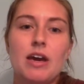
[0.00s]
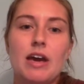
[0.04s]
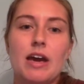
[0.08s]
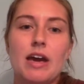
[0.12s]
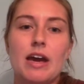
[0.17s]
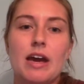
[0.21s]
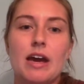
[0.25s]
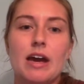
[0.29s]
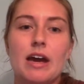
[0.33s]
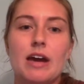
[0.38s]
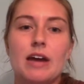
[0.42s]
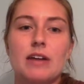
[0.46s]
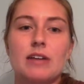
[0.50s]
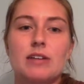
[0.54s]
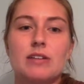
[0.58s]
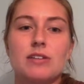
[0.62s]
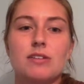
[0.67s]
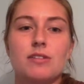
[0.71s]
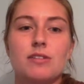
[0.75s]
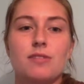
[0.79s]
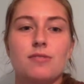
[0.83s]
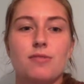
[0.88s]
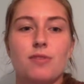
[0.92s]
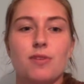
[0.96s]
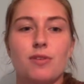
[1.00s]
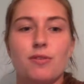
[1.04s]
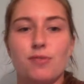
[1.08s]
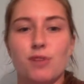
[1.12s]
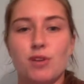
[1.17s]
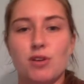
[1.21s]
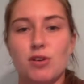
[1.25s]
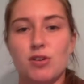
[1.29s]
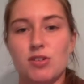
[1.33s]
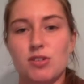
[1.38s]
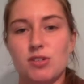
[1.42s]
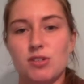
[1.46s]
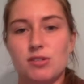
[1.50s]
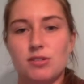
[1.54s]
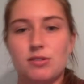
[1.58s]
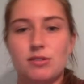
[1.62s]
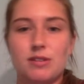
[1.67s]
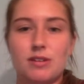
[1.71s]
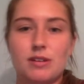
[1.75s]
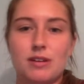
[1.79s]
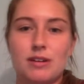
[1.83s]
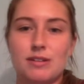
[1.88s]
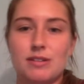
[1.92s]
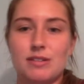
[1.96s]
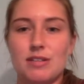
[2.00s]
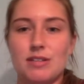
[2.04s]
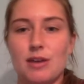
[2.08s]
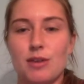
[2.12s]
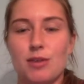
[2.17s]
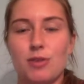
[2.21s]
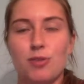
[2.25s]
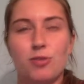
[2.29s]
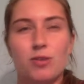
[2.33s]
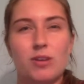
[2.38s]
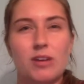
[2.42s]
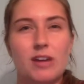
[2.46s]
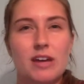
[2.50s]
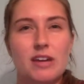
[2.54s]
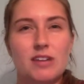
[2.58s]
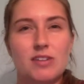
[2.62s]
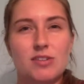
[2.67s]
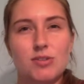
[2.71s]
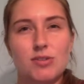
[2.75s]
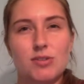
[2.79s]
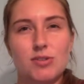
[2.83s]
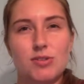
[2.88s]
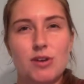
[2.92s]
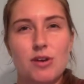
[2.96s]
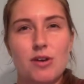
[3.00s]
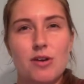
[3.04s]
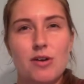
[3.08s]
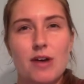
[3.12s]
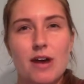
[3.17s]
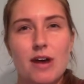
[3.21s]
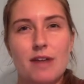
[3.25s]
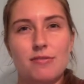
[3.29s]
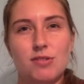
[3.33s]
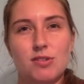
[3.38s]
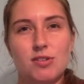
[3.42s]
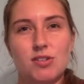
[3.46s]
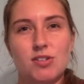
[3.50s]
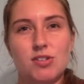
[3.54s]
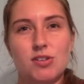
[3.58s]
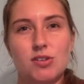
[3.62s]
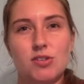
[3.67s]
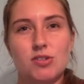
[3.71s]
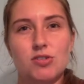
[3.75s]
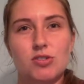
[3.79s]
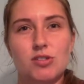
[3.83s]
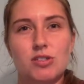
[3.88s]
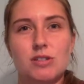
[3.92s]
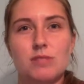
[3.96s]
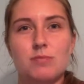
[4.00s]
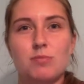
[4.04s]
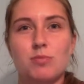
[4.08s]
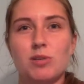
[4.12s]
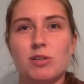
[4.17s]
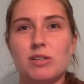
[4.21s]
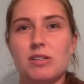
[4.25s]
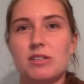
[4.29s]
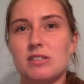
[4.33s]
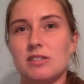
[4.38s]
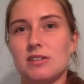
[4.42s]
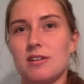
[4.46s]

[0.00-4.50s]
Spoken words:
and for the first, I'd say 3 days or so after surgery, please